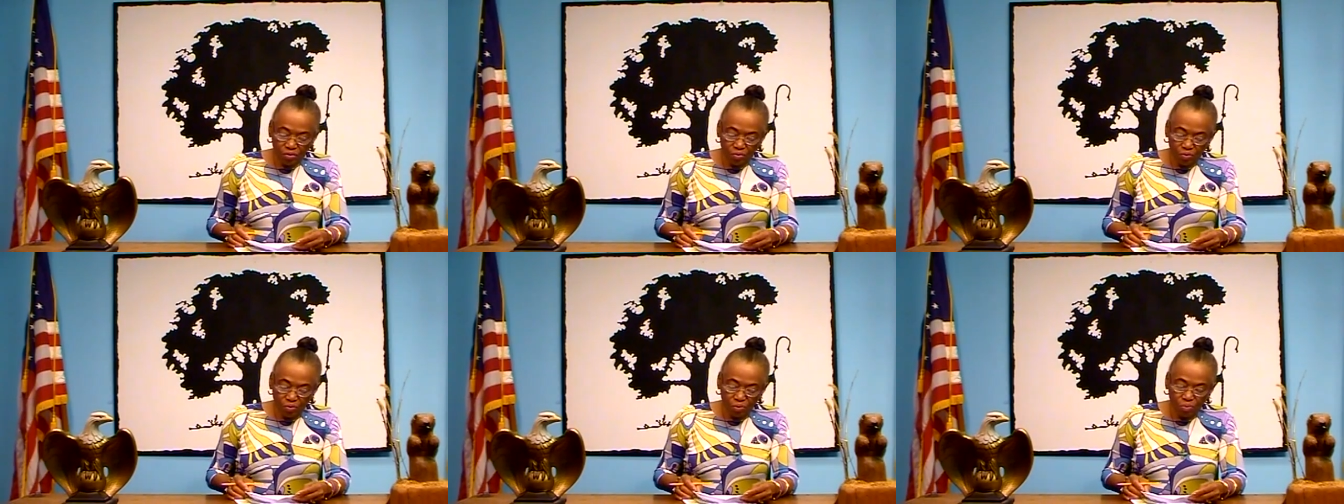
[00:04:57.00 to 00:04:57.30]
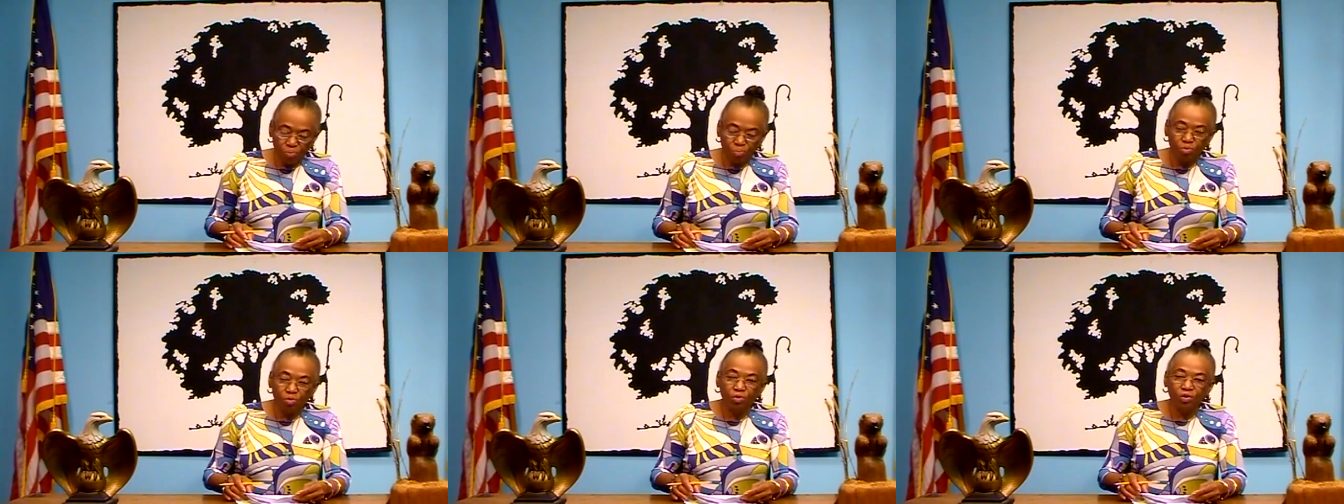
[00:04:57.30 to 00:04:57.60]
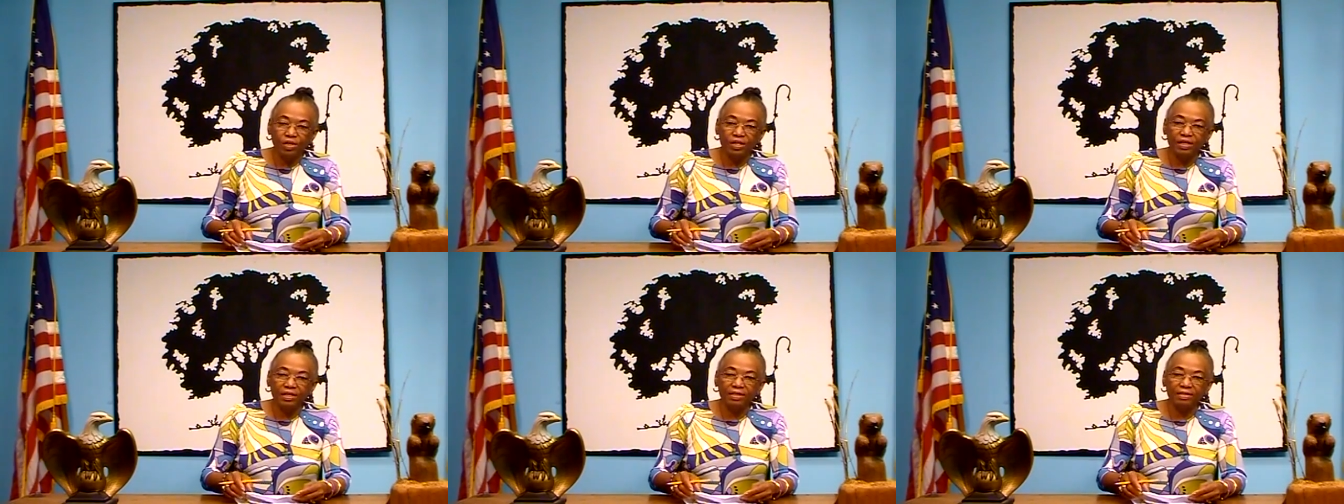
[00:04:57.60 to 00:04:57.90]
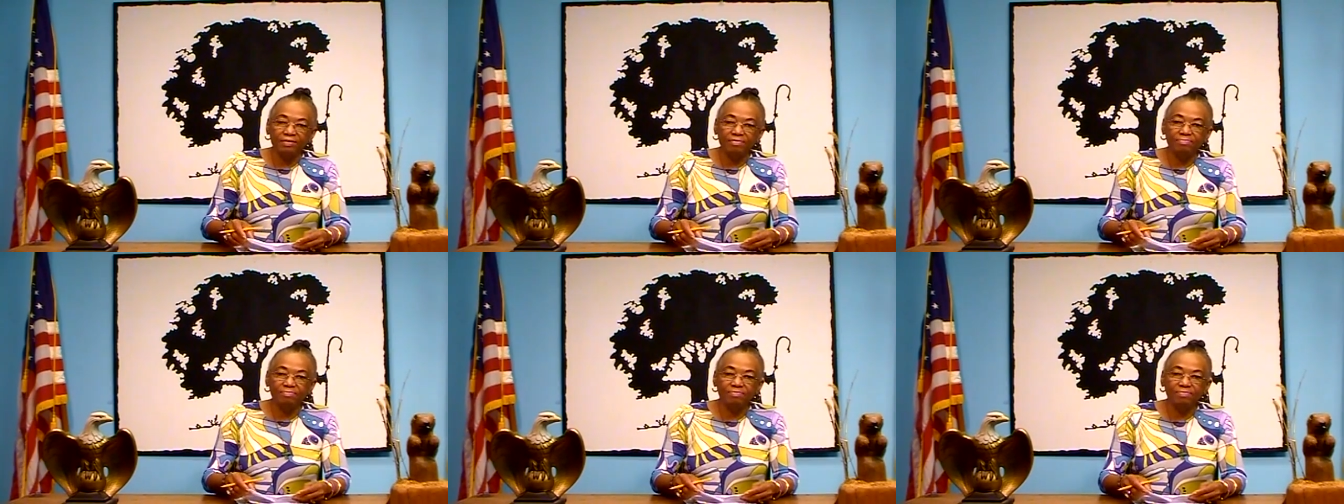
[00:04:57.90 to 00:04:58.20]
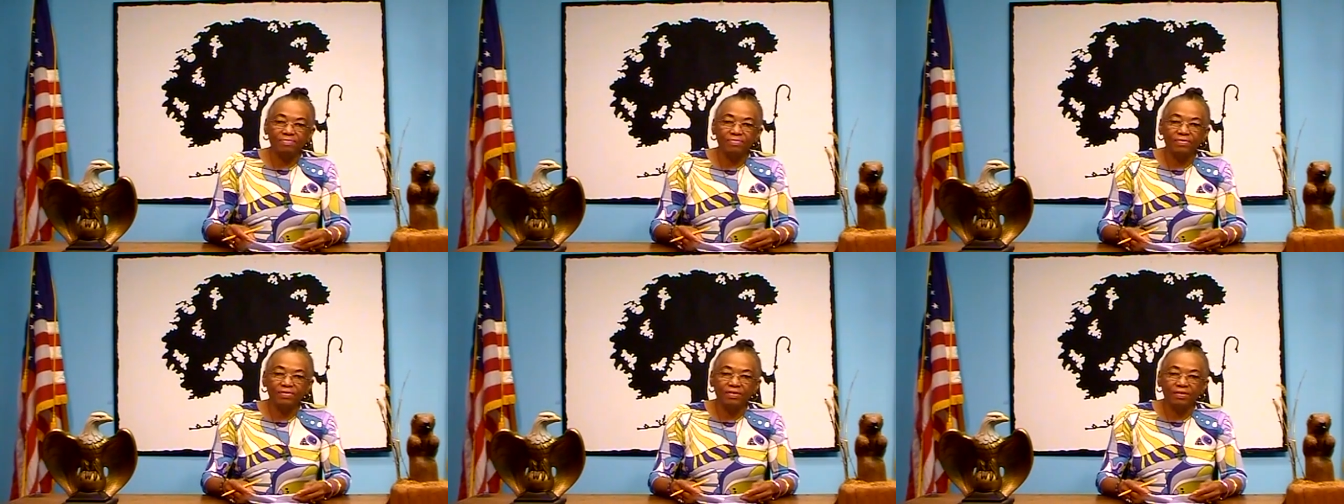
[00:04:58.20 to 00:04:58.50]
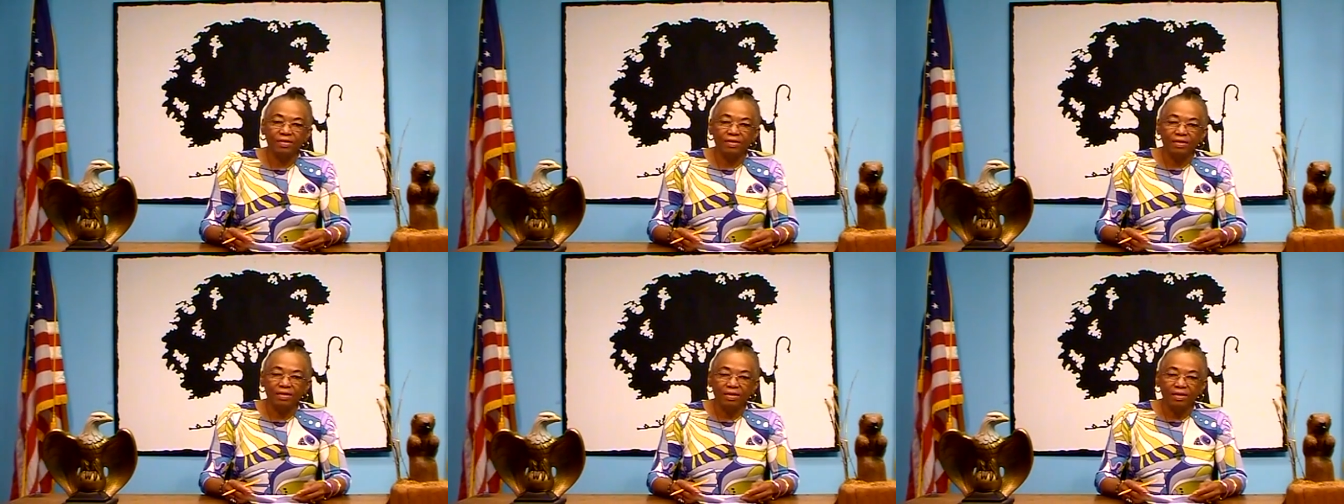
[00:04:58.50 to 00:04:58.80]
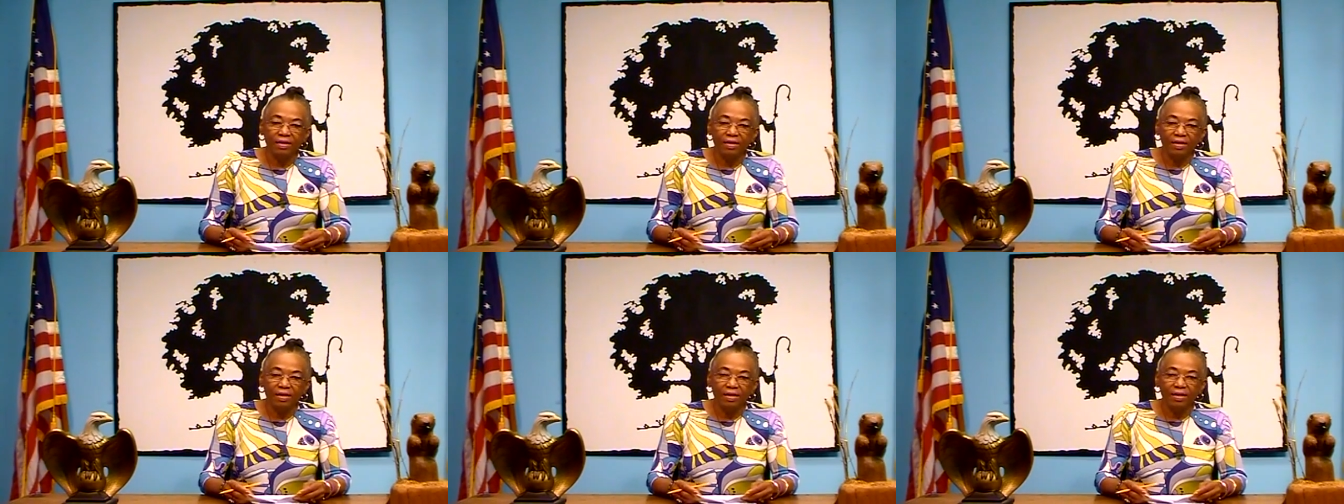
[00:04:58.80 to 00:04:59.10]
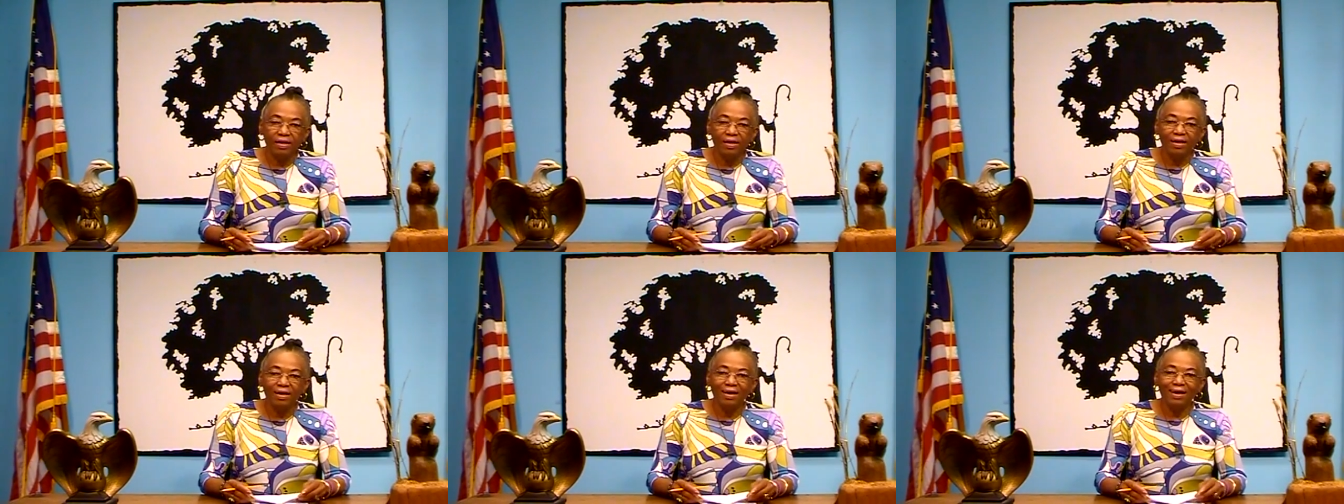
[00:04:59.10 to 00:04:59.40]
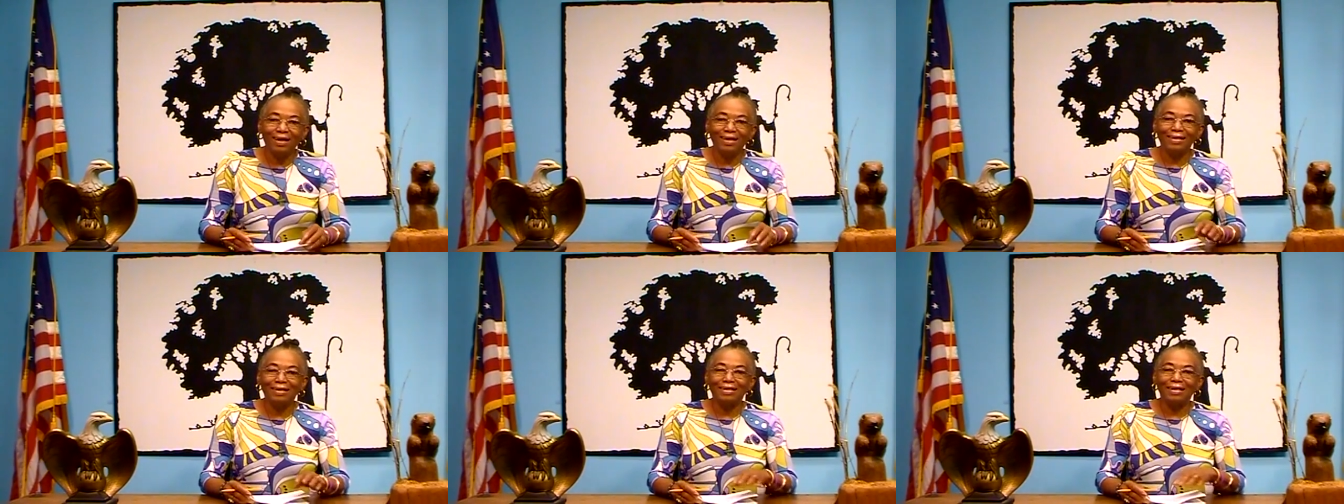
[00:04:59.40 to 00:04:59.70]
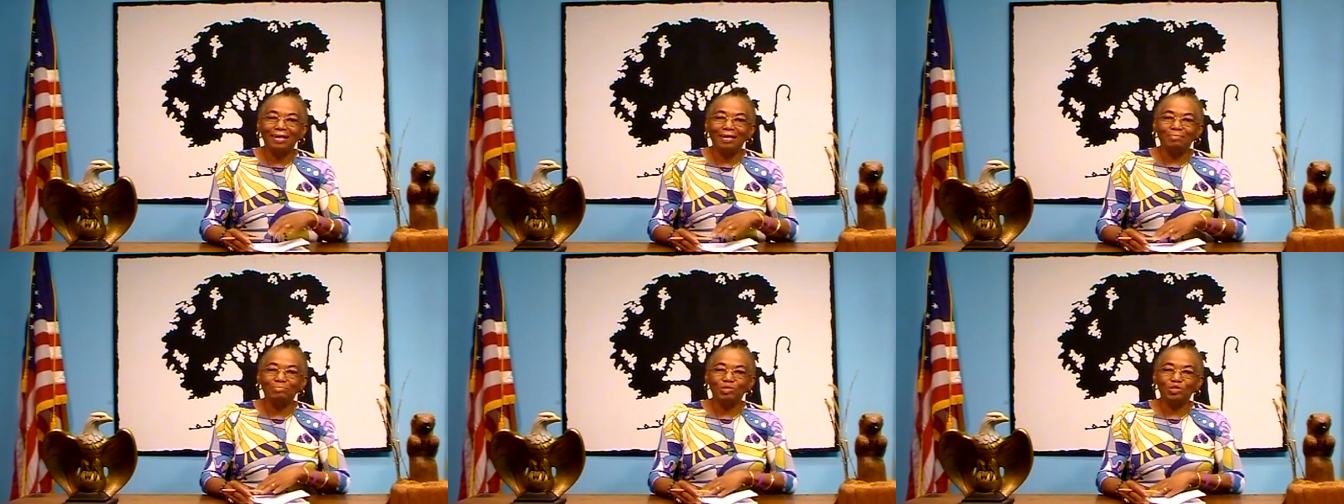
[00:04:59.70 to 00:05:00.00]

in the morning. I am